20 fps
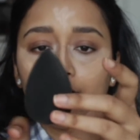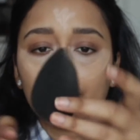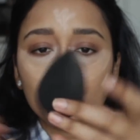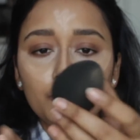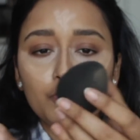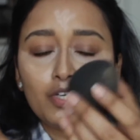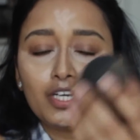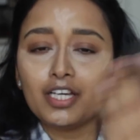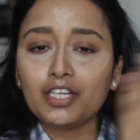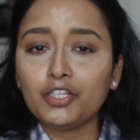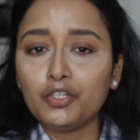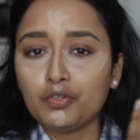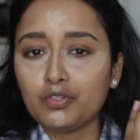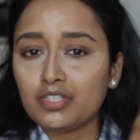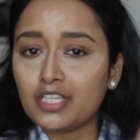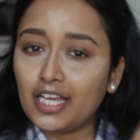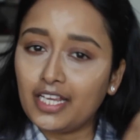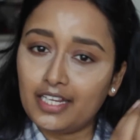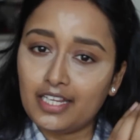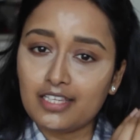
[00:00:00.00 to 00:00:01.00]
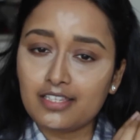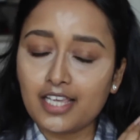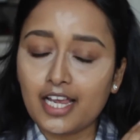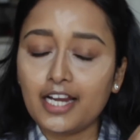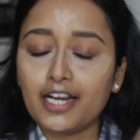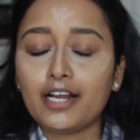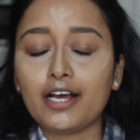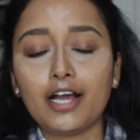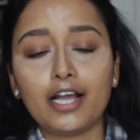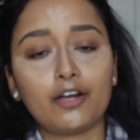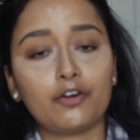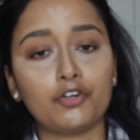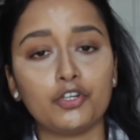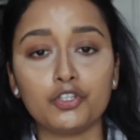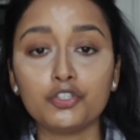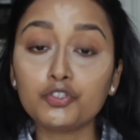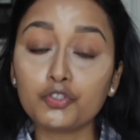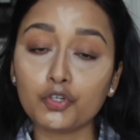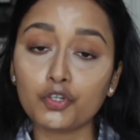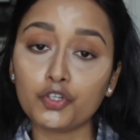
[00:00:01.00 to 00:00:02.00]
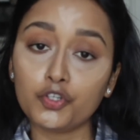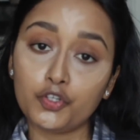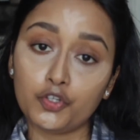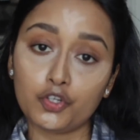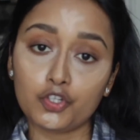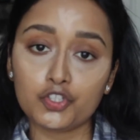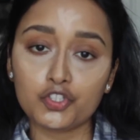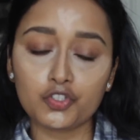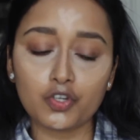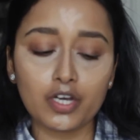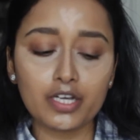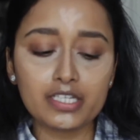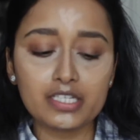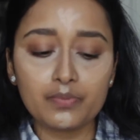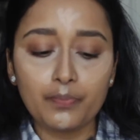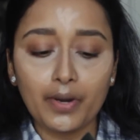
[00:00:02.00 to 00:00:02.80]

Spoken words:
You can use any side according to your choice,